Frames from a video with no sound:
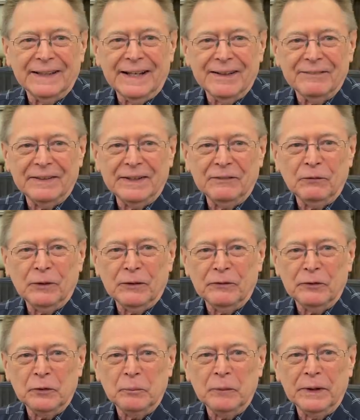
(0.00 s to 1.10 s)
have any
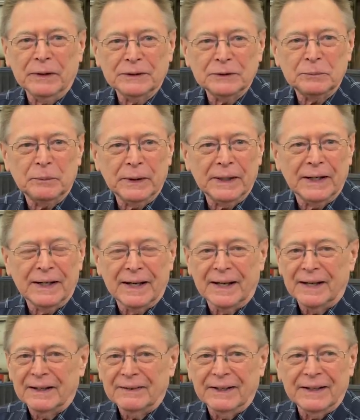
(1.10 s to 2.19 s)
rearview mirrors. But
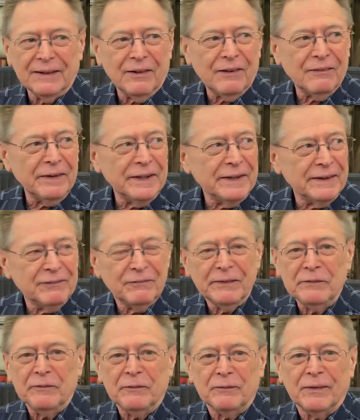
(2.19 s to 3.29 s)
they had already
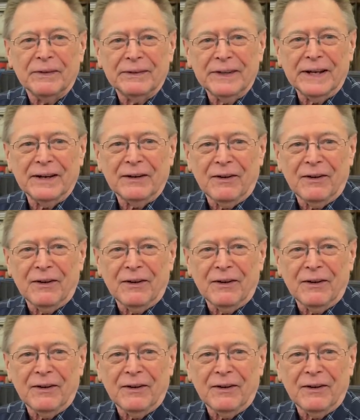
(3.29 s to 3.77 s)
they had